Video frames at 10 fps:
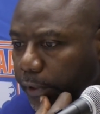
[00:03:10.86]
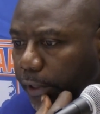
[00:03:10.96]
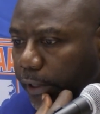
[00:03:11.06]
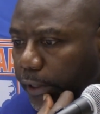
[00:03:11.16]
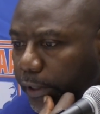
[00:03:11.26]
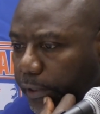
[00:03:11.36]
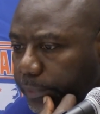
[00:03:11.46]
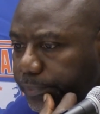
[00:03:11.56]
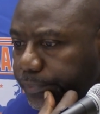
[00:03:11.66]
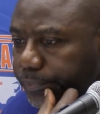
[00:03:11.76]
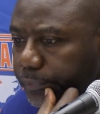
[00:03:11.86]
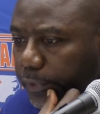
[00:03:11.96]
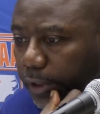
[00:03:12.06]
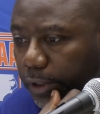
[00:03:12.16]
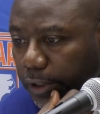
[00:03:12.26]
um,
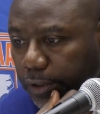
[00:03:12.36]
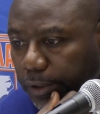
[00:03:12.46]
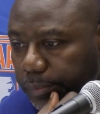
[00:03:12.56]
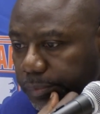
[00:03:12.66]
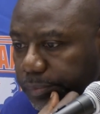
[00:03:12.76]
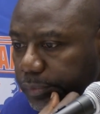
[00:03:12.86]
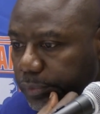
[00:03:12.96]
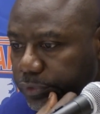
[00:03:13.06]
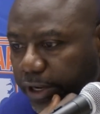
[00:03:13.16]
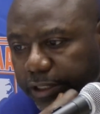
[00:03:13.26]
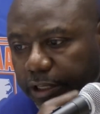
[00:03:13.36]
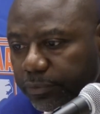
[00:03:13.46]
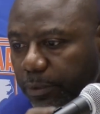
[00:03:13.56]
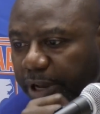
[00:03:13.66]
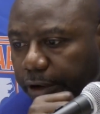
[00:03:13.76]
uh, um, try to keep
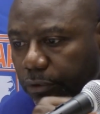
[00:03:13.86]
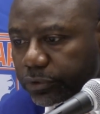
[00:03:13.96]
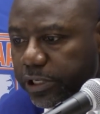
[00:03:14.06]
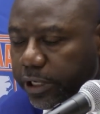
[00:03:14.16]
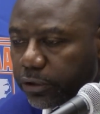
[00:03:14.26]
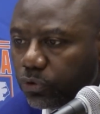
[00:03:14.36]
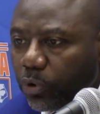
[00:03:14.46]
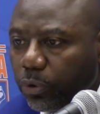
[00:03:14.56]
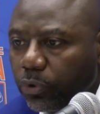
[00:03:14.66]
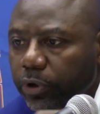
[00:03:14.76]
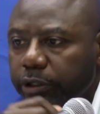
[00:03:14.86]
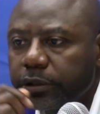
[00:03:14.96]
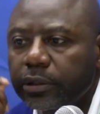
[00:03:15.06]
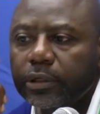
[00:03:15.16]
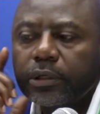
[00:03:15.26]
somebody on 10 and 21
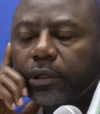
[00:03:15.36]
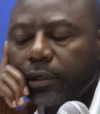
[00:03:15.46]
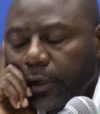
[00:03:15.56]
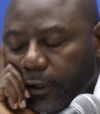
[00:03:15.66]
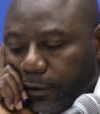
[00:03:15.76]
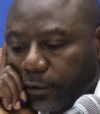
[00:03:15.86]
uh,